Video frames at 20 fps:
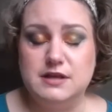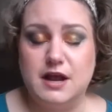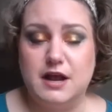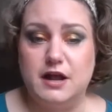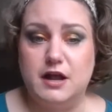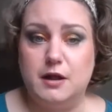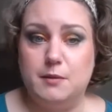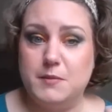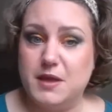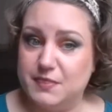
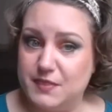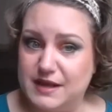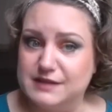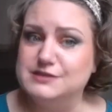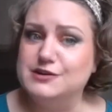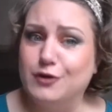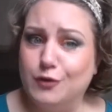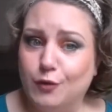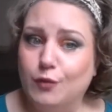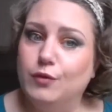And that's
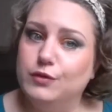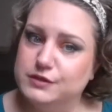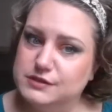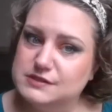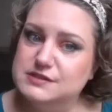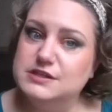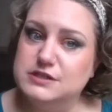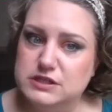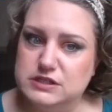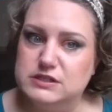our goal, is
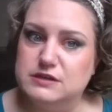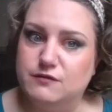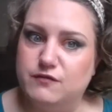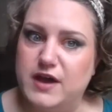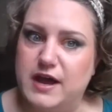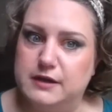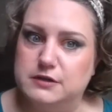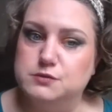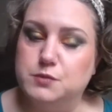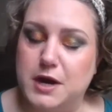to
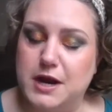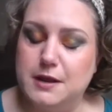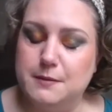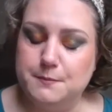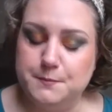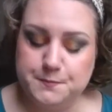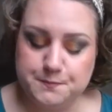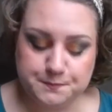disinfect, right?